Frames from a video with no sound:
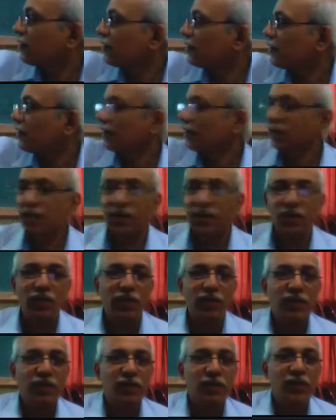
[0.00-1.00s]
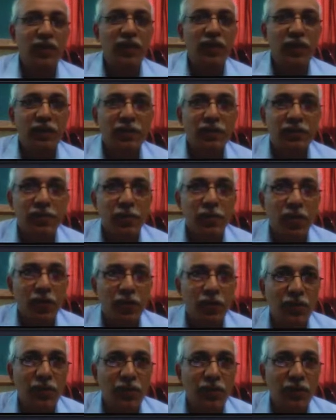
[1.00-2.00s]
The corner one, left
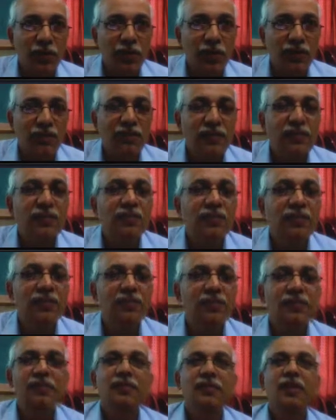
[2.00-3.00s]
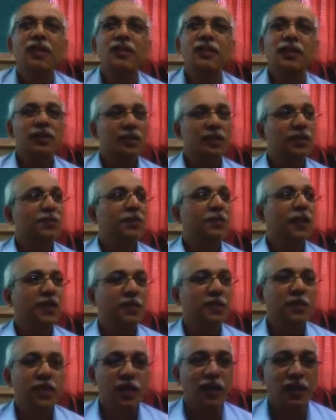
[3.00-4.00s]
bottom corner. It's a
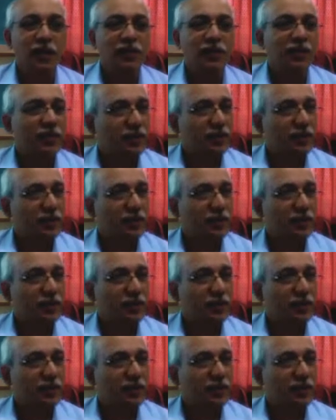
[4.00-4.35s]
spectrum analyzer.